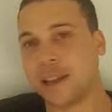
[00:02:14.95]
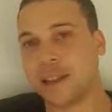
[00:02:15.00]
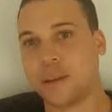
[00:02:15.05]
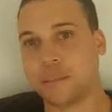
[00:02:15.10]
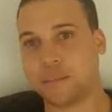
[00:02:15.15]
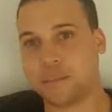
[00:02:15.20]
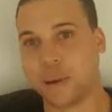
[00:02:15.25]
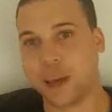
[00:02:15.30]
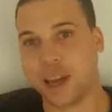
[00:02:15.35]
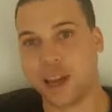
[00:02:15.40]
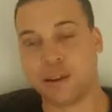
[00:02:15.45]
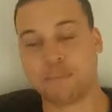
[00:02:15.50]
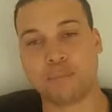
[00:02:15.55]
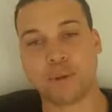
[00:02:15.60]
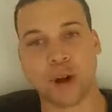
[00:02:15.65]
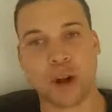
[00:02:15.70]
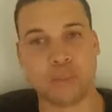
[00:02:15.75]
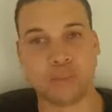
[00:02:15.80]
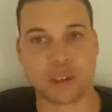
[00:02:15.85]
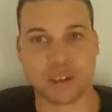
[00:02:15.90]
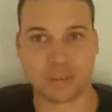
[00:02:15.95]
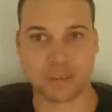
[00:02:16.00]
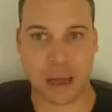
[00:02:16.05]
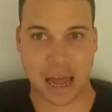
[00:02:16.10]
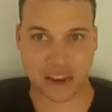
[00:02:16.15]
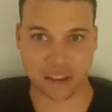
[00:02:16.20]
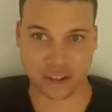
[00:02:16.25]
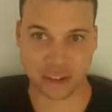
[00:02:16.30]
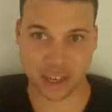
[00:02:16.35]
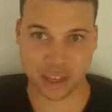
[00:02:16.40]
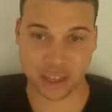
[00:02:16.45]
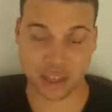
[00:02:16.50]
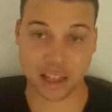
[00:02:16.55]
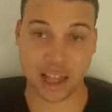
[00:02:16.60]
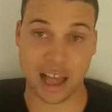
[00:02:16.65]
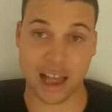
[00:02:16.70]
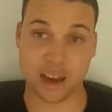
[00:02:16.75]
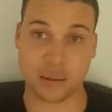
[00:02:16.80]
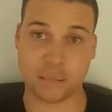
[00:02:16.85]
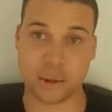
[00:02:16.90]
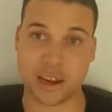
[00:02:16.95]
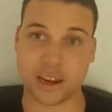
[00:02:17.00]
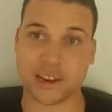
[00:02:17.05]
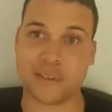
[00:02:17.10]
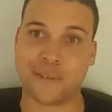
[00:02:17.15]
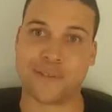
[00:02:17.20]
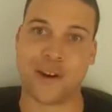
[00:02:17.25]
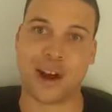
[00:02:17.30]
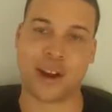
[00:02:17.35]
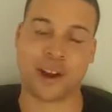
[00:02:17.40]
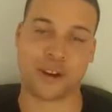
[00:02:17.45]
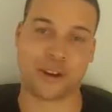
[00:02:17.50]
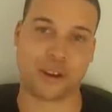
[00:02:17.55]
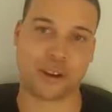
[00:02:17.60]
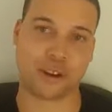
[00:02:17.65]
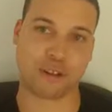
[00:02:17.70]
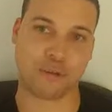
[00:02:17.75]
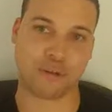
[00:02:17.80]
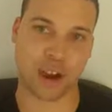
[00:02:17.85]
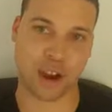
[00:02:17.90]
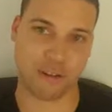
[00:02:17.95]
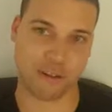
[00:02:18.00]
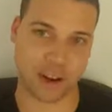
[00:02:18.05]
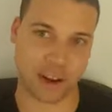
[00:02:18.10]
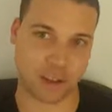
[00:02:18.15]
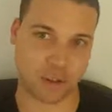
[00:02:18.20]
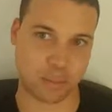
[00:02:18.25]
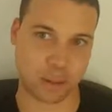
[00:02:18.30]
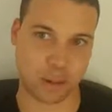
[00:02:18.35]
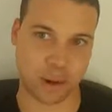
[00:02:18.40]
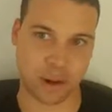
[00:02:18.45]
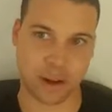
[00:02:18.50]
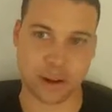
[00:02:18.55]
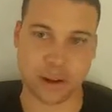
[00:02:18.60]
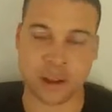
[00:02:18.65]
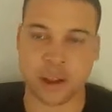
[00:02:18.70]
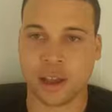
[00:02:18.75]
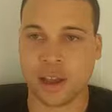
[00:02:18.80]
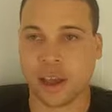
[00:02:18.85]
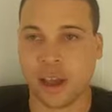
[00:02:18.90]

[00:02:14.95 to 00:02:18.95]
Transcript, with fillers: the big pop smashes that had been defining her career at this point,